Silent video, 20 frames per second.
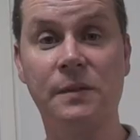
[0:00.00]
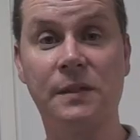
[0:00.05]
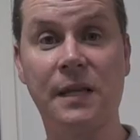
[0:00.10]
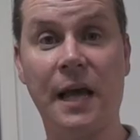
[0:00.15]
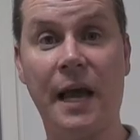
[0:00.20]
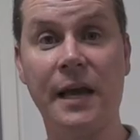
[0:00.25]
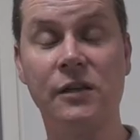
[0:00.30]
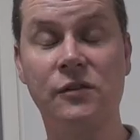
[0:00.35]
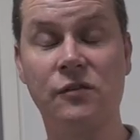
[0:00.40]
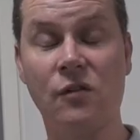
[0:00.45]

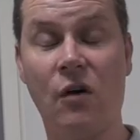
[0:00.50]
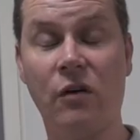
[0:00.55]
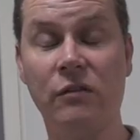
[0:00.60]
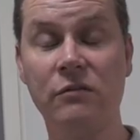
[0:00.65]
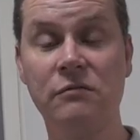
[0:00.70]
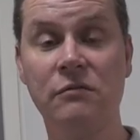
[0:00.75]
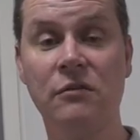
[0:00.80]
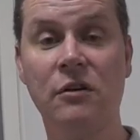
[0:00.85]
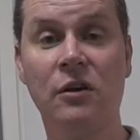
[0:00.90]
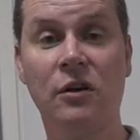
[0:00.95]
stays
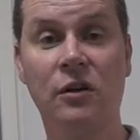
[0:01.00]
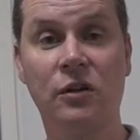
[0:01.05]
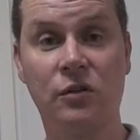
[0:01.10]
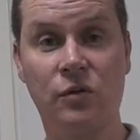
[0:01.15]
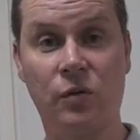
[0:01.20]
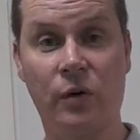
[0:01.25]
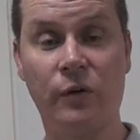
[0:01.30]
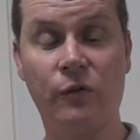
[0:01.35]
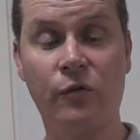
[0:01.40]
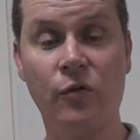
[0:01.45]
on
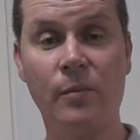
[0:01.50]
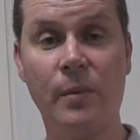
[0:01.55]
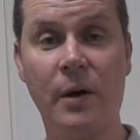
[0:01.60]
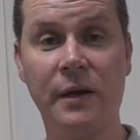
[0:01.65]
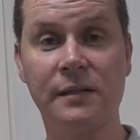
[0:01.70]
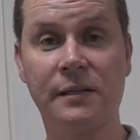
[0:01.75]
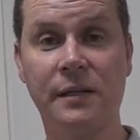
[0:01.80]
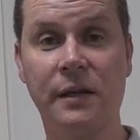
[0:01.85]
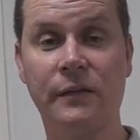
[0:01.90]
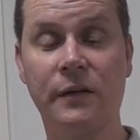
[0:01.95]
24
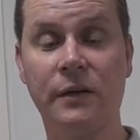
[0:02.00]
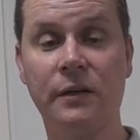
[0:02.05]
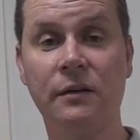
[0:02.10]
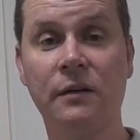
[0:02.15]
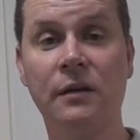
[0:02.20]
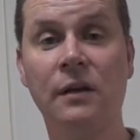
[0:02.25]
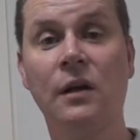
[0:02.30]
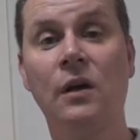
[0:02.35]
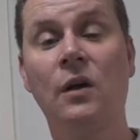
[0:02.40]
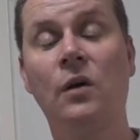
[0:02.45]
by
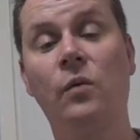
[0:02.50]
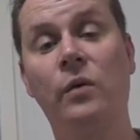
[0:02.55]
7.